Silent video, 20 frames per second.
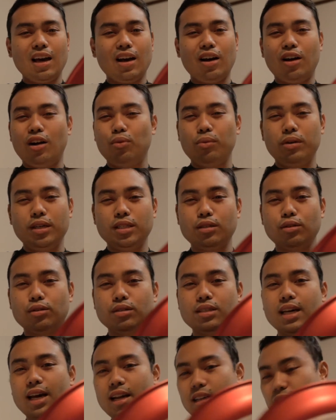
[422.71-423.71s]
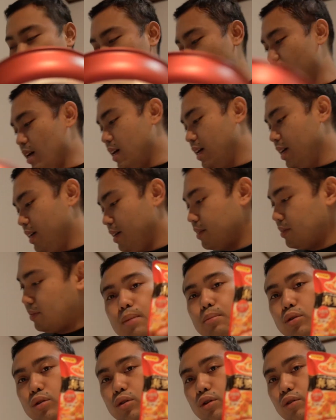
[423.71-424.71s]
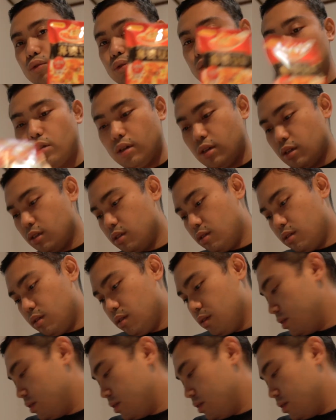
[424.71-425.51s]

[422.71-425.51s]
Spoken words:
Always so satisfying. Mapo tofu sauce,